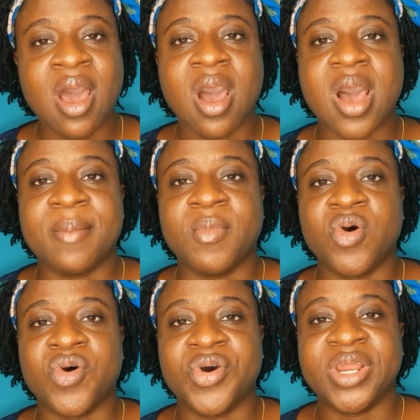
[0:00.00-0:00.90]
um,
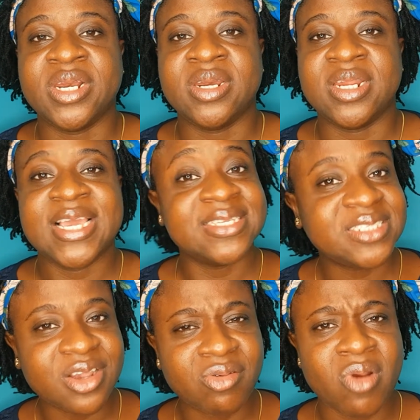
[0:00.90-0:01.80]
on
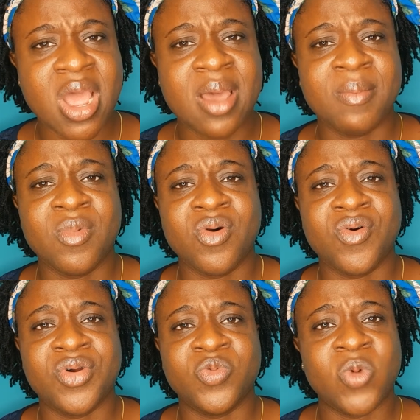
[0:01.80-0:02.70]
instagram
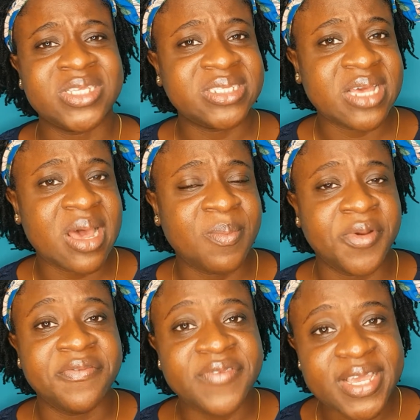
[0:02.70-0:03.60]
on whatsapp on
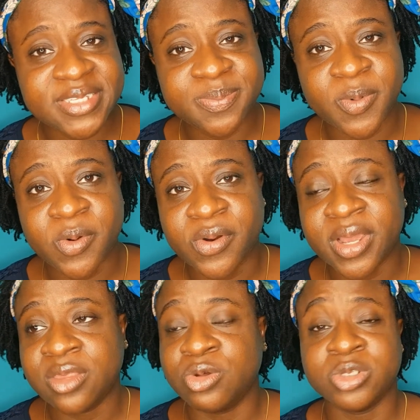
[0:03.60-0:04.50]
facebook
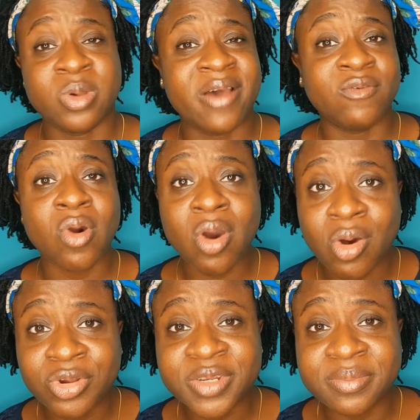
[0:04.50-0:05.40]
those who have
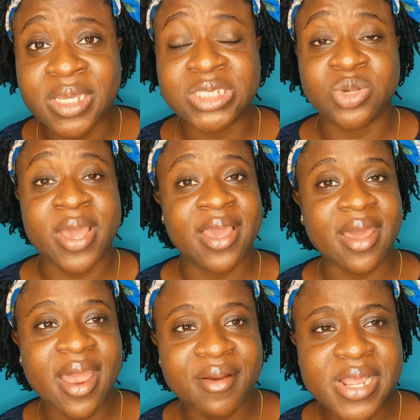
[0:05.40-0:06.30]
called me to
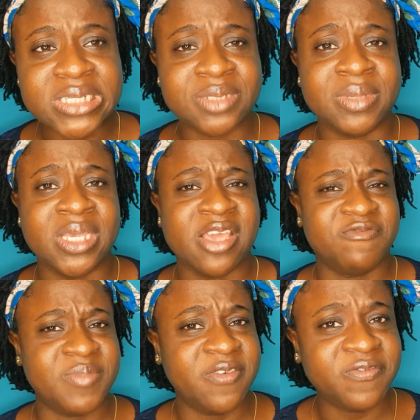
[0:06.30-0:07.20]
encourage me give
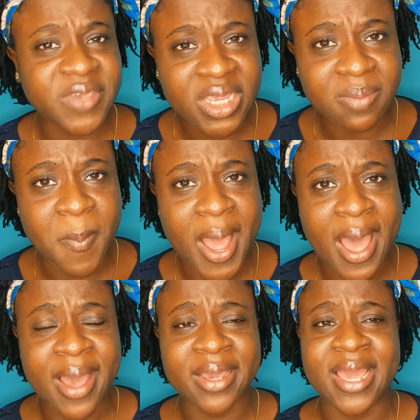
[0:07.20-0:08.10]
me
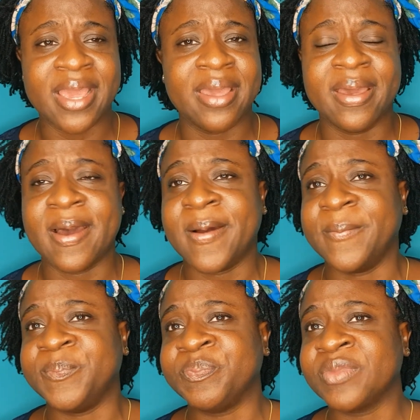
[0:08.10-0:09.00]
feedback and eh,
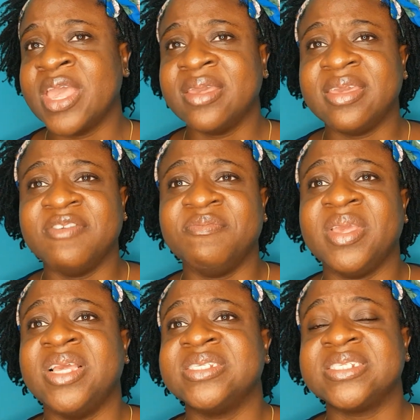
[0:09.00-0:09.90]
um, give
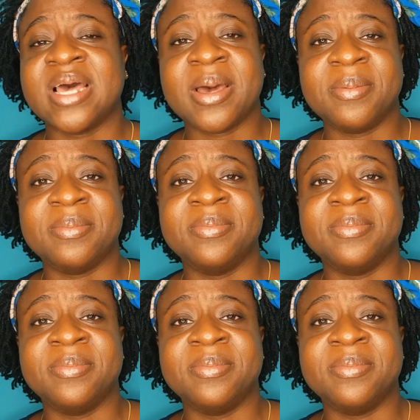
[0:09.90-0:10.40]
me some